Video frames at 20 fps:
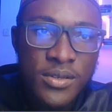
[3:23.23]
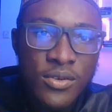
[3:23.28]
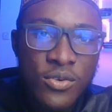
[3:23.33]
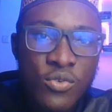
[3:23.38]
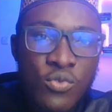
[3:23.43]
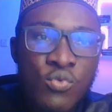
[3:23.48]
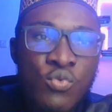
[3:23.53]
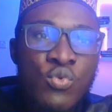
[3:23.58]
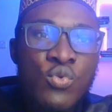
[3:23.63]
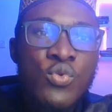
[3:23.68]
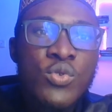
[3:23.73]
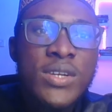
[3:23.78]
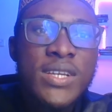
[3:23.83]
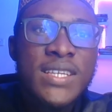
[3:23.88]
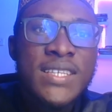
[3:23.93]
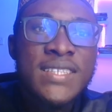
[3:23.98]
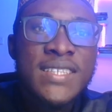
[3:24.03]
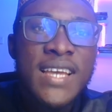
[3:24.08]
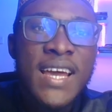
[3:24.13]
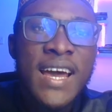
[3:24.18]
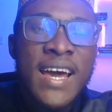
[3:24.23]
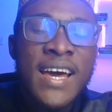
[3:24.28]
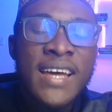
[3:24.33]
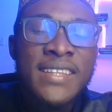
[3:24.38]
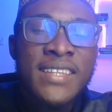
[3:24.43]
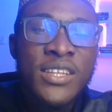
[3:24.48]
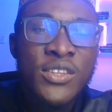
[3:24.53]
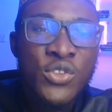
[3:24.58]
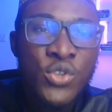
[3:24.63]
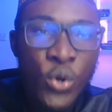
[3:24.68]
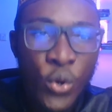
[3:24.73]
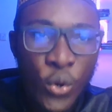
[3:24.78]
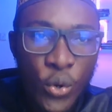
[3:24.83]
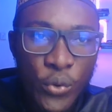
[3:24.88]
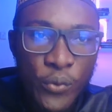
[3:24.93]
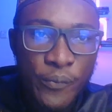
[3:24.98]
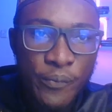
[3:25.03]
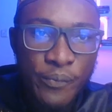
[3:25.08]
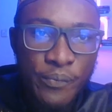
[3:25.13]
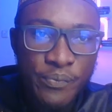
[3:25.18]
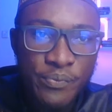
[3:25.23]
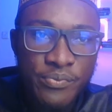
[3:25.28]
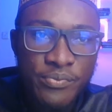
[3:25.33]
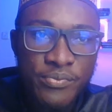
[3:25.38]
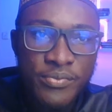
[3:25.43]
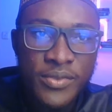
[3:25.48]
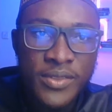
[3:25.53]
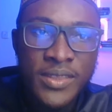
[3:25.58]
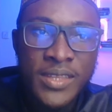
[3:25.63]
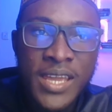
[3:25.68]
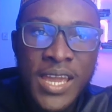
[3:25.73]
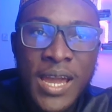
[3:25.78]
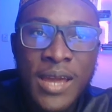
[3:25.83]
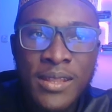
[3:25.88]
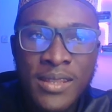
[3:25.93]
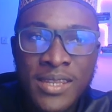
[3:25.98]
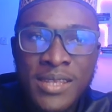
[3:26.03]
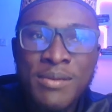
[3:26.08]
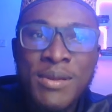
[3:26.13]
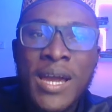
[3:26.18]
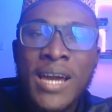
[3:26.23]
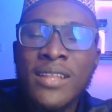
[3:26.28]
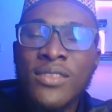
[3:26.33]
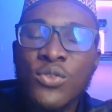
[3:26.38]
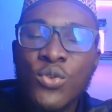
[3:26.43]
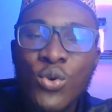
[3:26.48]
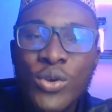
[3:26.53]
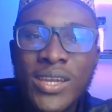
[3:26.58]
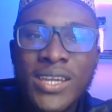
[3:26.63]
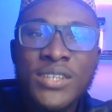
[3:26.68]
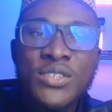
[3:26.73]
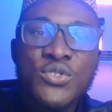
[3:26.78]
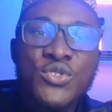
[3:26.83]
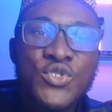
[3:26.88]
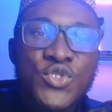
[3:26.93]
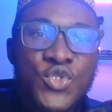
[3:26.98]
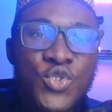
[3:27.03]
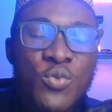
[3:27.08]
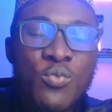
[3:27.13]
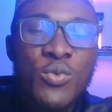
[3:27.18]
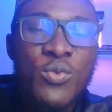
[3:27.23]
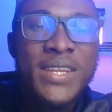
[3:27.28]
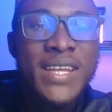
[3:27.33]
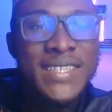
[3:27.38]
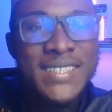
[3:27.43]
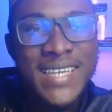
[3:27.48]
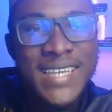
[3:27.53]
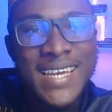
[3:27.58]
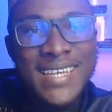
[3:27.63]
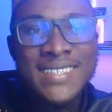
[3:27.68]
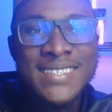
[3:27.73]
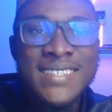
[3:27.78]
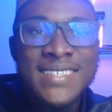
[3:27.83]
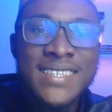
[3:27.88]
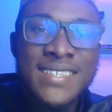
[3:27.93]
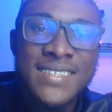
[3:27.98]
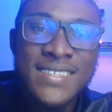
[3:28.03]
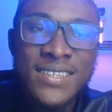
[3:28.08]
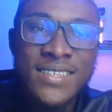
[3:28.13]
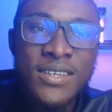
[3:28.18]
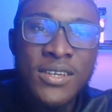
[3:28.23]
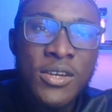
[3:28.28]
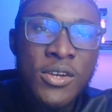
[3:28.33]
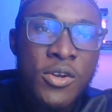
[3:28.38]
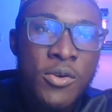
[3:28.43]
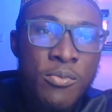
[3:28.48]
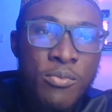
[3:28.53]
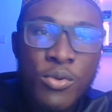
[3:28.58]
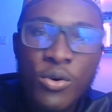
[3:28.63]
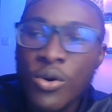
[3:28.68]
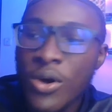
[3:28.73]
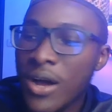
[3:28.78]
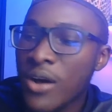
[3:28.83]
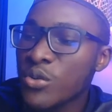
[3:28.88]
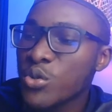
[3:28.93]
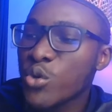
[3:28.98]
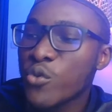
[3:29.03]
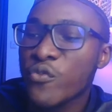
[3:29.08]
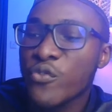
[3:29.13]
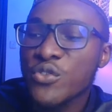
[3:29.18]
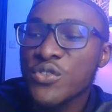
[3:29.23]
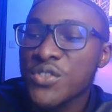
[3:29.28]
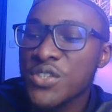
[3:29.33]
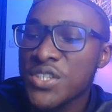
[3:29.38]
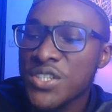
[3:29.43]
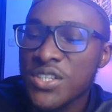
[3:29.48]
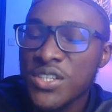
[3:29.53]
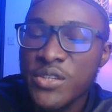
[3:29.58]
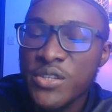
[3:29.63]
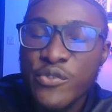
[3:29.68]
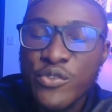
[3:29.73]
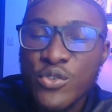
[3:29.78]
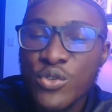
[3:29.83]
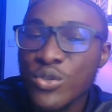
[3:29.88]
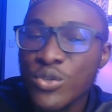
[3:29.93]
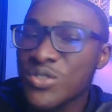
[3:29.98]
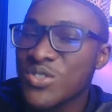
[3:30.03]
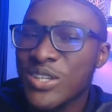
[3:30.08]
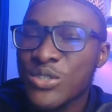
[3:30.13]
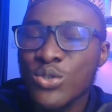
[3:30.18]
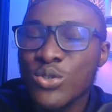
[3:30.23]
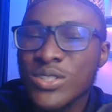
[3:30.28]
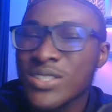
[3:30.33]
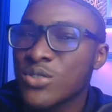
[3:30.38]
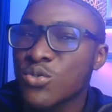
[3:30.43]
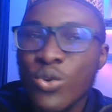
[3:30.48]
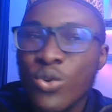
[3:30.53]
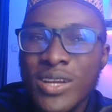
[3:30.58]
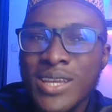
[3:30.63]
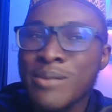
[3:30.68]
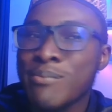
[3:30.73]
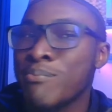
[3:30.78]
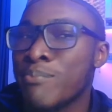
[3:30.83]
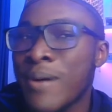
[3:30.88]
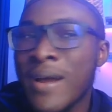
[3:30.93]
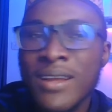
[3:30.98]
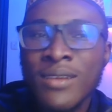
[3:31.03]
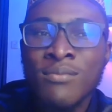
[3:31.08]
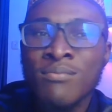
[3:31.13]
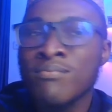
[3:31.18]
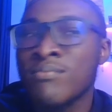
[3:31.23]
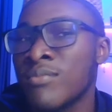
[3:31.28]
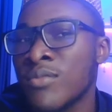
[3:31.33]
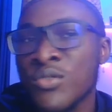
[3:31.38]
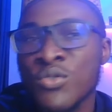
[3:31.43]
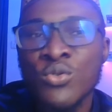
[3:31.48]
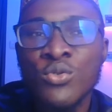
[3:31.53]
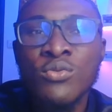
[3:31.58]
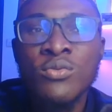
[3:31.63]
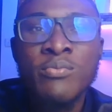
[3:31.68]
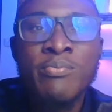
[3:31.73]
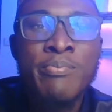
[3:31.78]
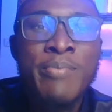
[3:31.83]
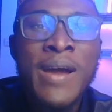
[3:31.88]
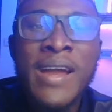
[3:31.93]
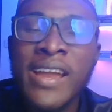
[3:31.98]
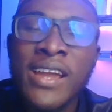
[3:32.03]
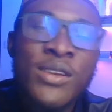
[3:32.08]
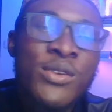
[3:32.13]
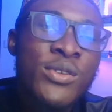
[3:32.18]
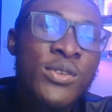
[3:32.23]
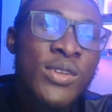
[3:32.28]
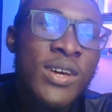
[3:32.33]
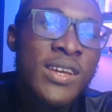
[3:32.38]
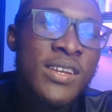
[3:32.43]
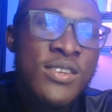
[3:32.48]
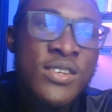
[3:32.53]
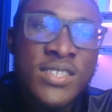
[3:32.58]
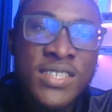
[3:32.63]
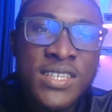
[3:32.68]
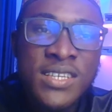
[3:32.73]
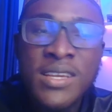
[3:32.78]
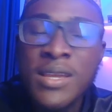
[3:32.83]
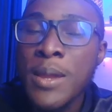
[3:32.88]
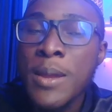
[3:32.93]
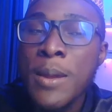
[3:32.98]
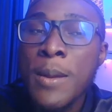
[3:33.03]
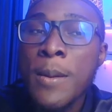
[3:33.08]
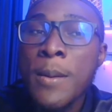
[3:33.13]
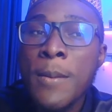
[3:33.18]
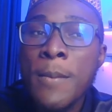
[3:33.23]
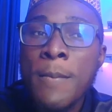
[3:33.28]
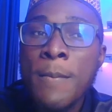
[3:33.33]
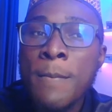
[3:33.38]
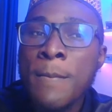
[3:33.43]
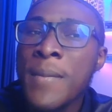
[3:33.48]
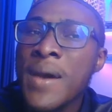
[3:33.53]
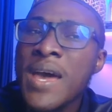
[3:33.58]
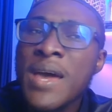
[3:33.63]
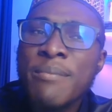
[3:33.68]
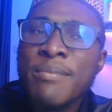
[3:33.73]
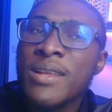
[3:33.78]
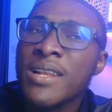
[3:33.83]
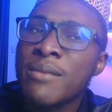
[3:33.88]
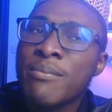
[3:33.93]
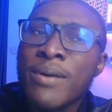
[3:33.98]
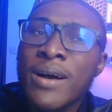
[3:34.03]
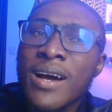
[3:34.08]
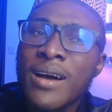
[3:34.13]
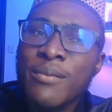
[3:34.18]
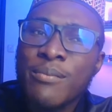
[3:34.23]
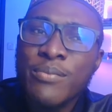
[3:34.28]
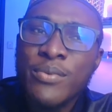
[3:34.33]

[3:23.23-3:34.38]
who is at the door, they are talking to someone that has sense. But out of frustration, if you are just knocking back, banging on the door and just say ma bilbab,